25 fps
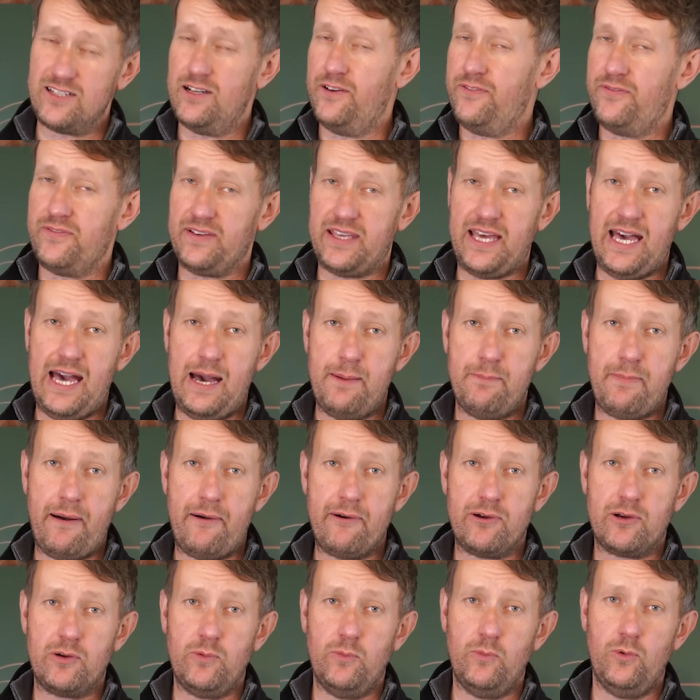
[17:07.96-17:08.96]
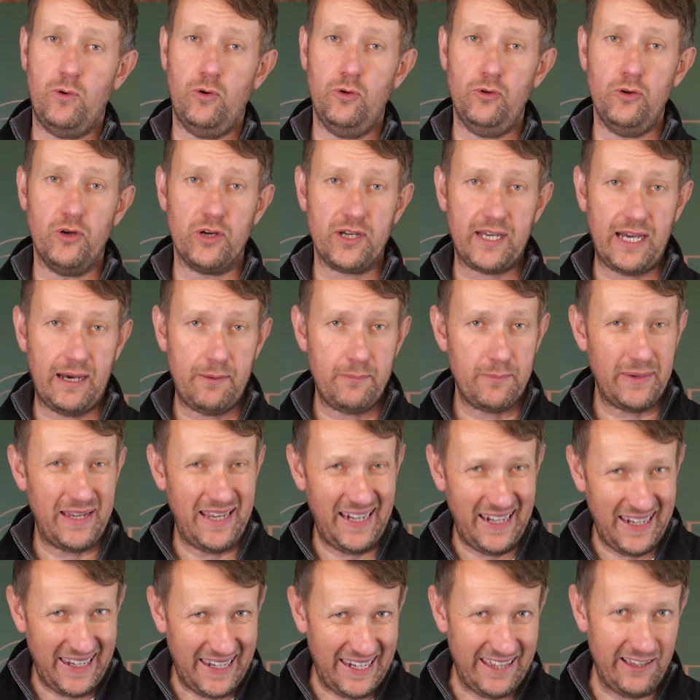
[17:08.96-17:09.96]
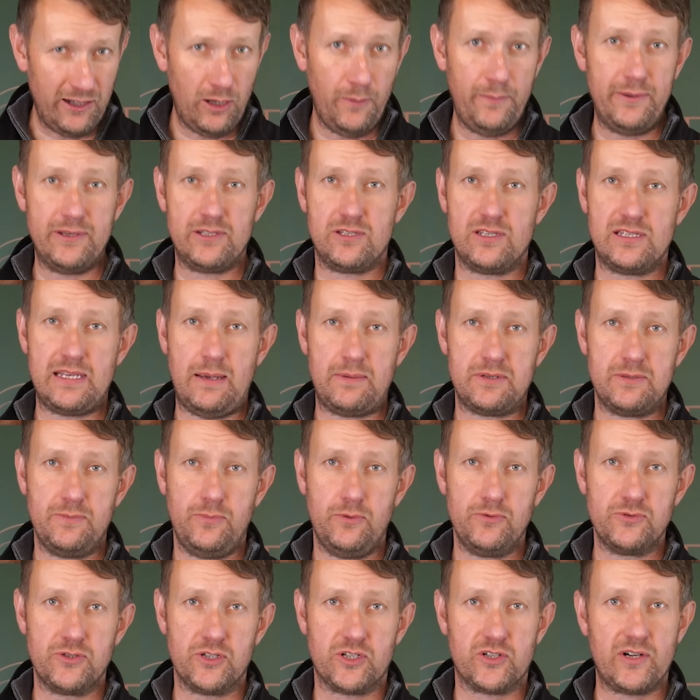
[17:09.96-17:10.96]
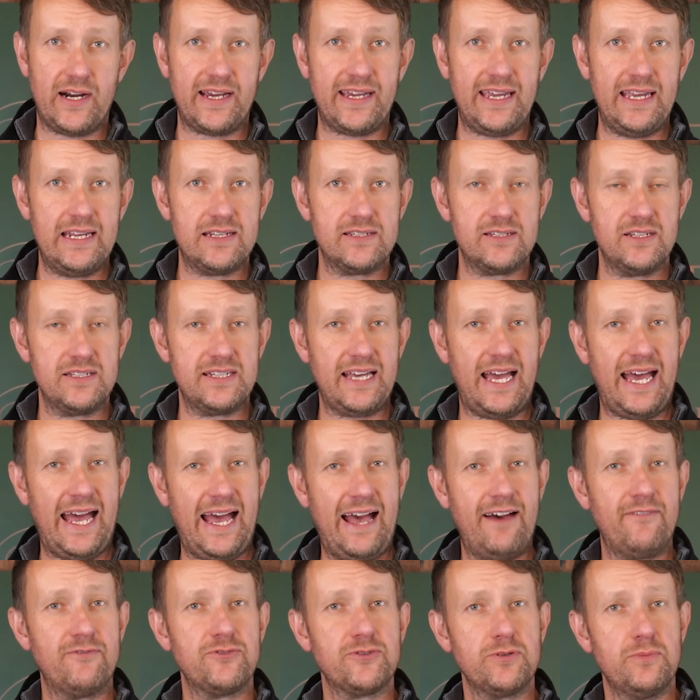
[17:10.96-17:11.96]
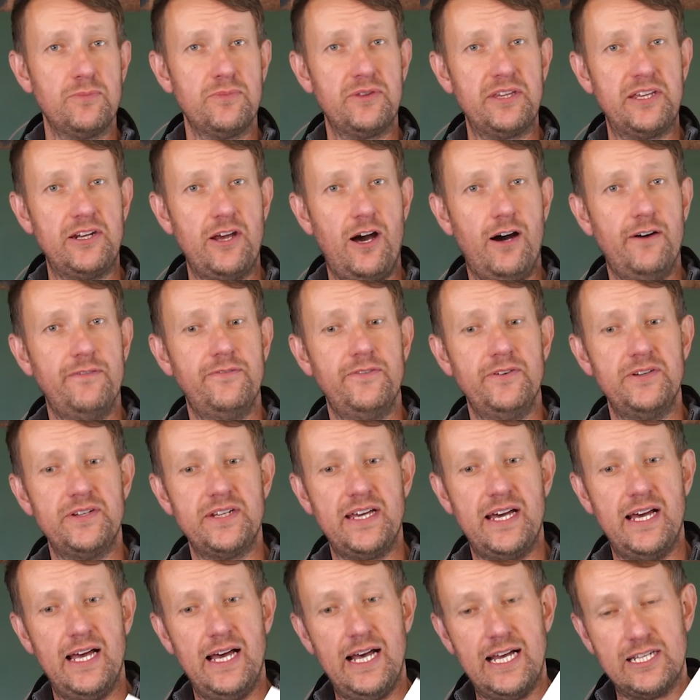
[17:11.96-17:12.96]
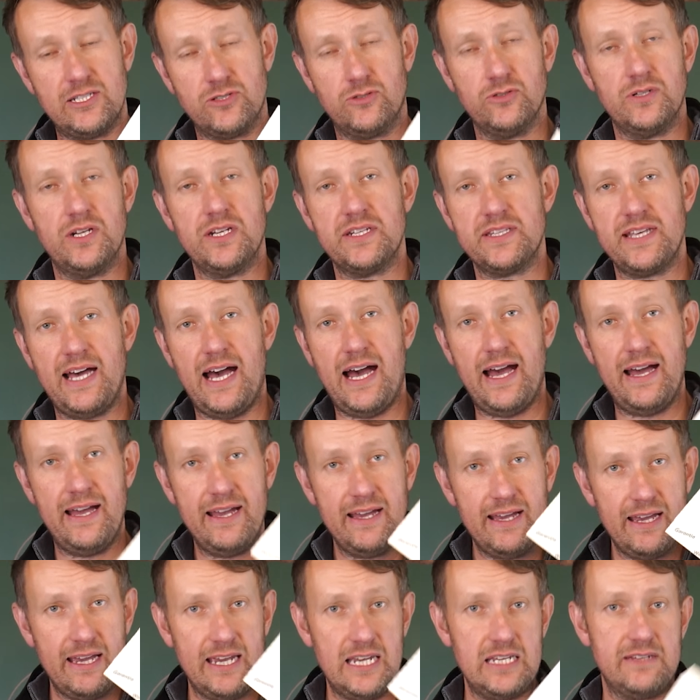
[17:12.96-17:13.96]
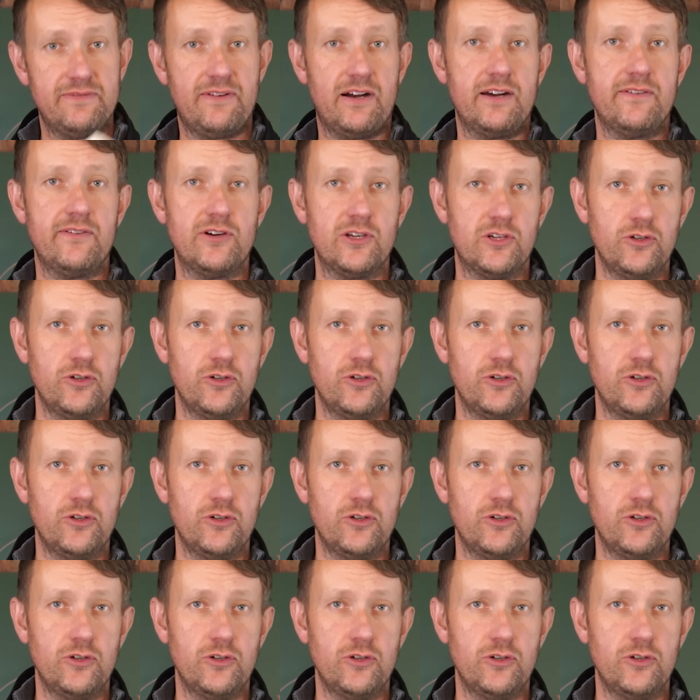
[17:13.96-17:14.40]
not forget American walnut can be a little bit susceptible to cracking, so to have something offered as good as that is very, very